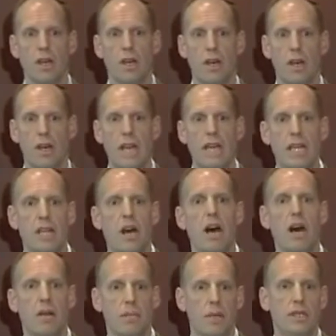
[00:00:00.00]
and
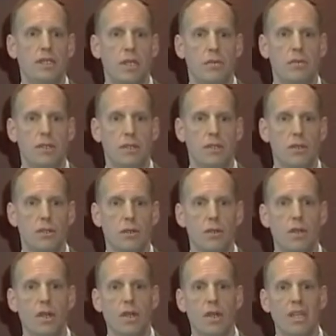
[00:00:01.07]
not be subject
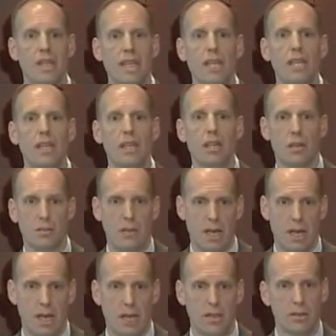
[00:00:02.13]
to an income
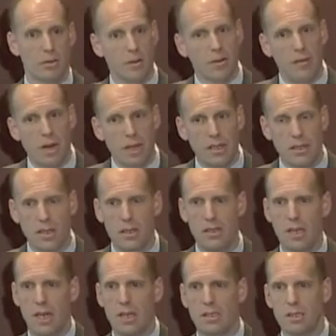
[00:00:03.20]
tax or a franchise
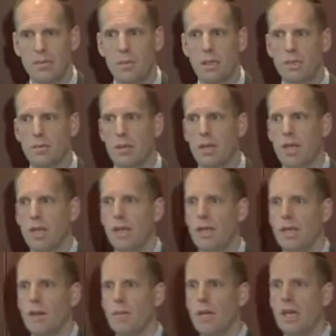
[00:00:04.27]
tax that's based upon net
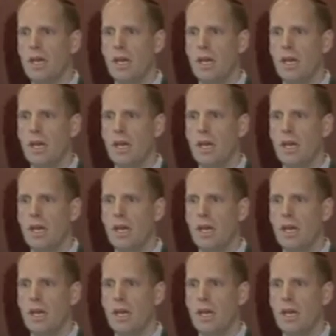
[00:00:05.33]
income